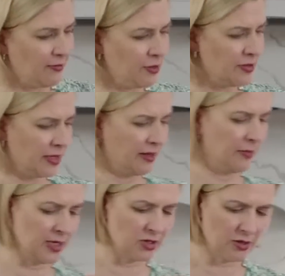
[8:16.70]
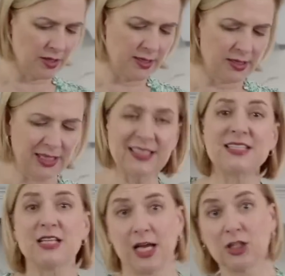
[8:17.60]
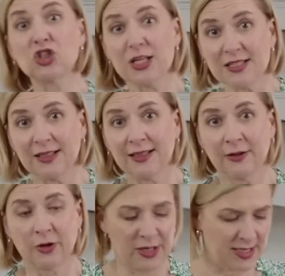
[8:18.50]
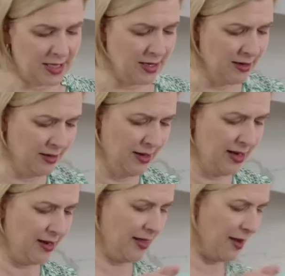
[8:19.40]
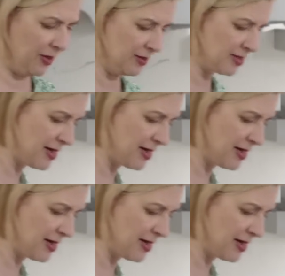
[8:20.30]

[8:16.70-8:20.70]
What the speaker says: of using the mixer because it's just a little noisy. And that means